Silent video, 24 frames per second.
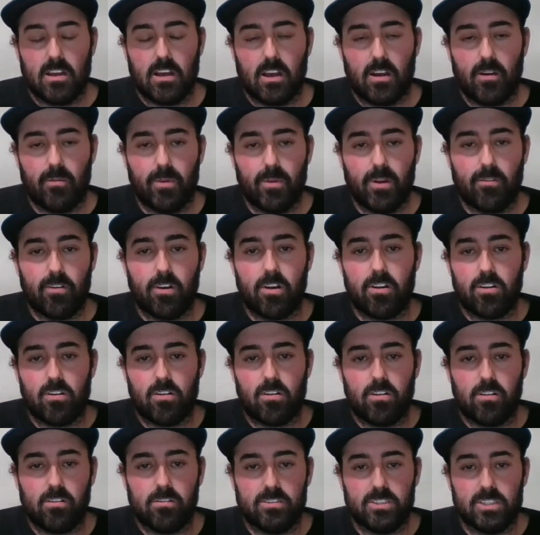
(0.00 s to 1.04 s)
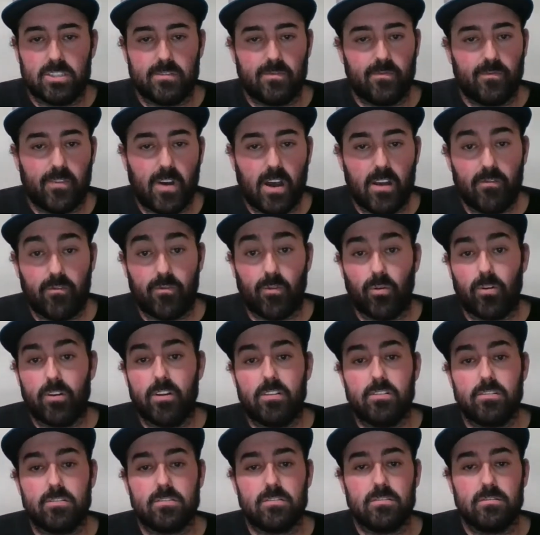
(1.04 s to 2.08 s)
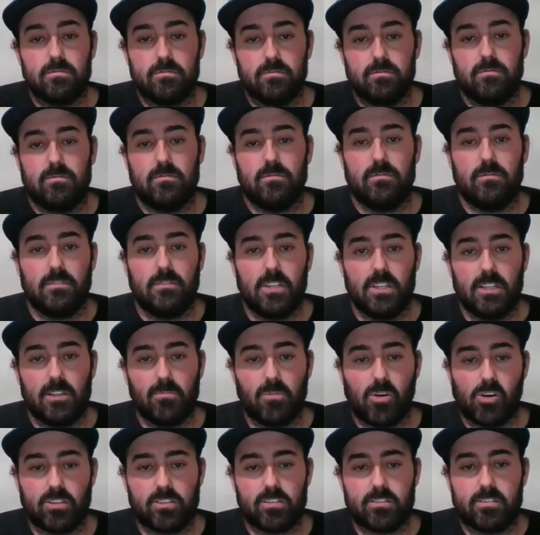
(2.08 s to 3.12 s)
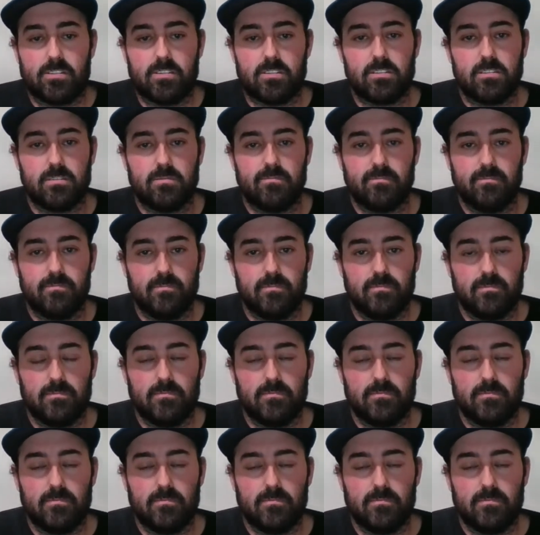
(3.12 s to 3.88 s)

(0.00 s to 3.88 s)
We run all just 540s in the Monsters.